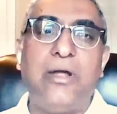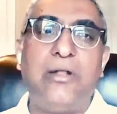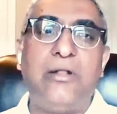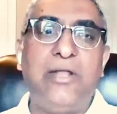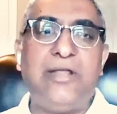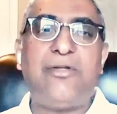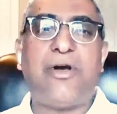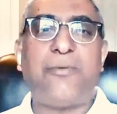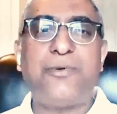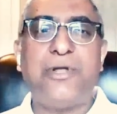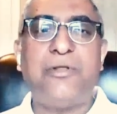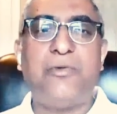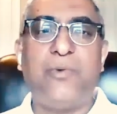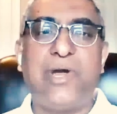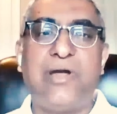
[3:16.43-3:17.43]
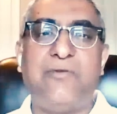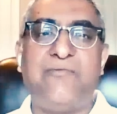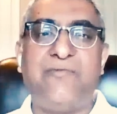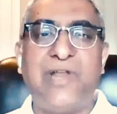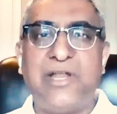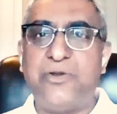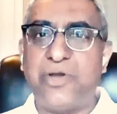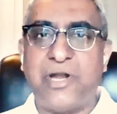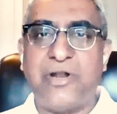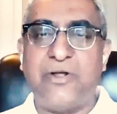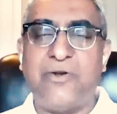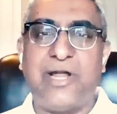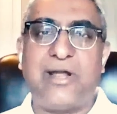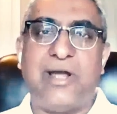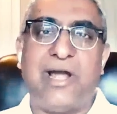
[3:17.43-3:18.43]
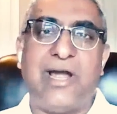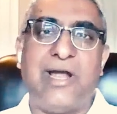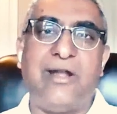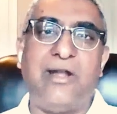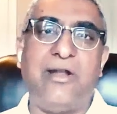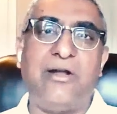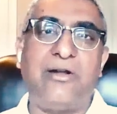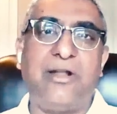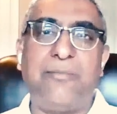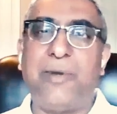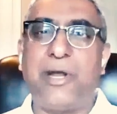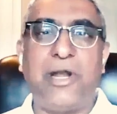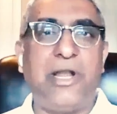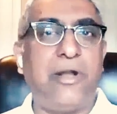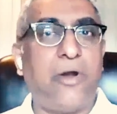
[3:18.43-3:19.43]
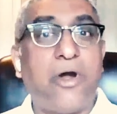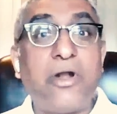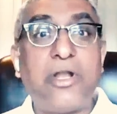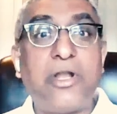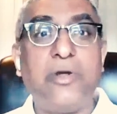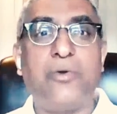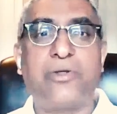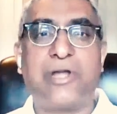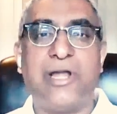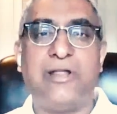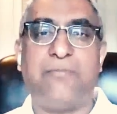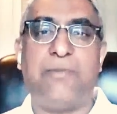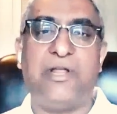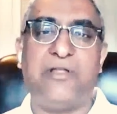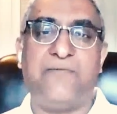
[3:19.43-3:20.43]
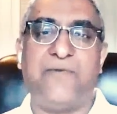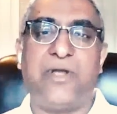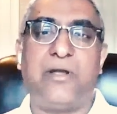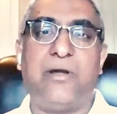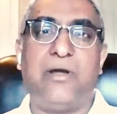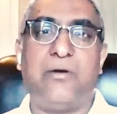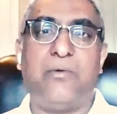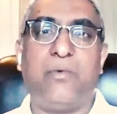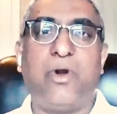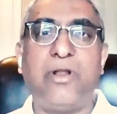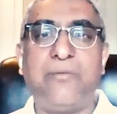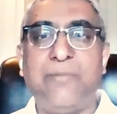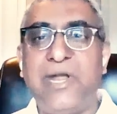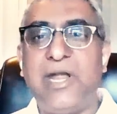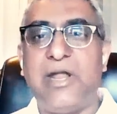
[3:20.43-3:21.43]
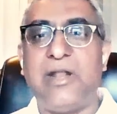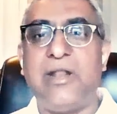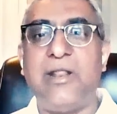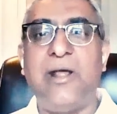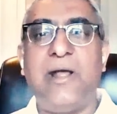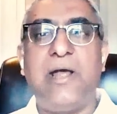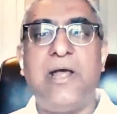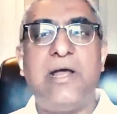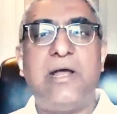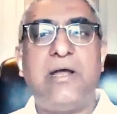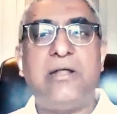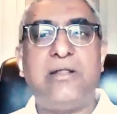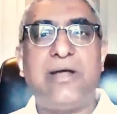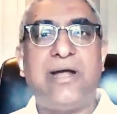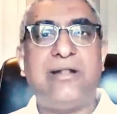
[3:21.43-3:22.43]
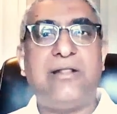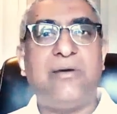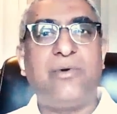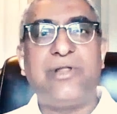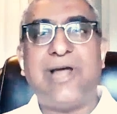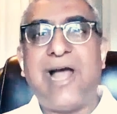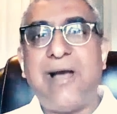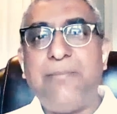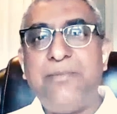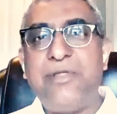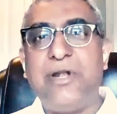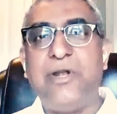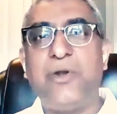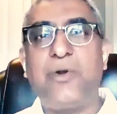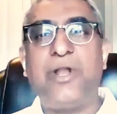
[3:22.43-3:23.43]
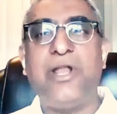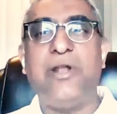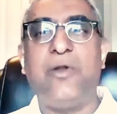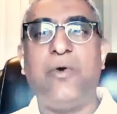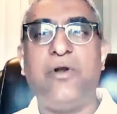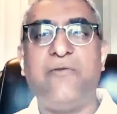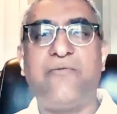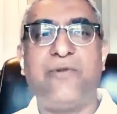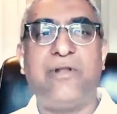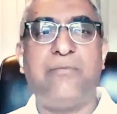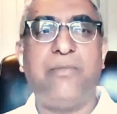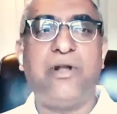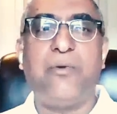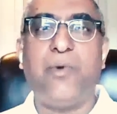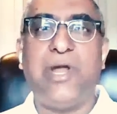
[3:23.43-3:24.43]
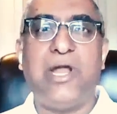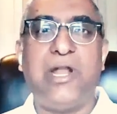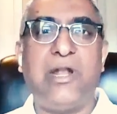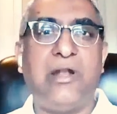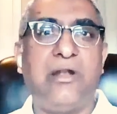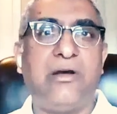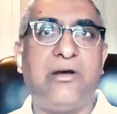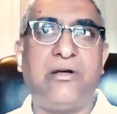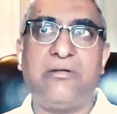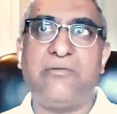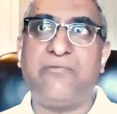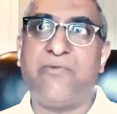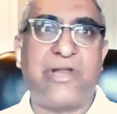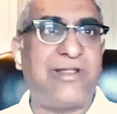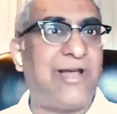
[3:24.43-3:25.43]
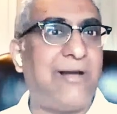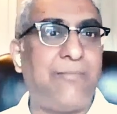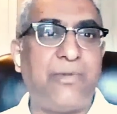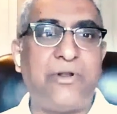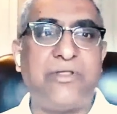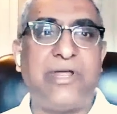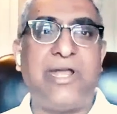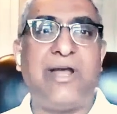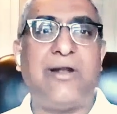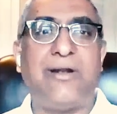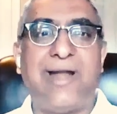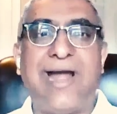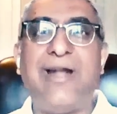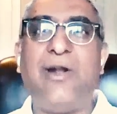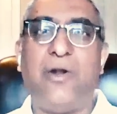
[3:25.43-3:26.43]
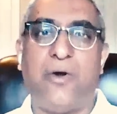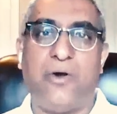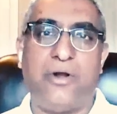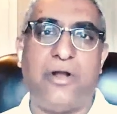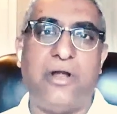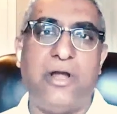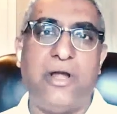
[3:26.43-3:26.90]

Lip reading: These options were very generic and typically not use case specific. What it means is that there was absolutely no difference between, for example, say a landlord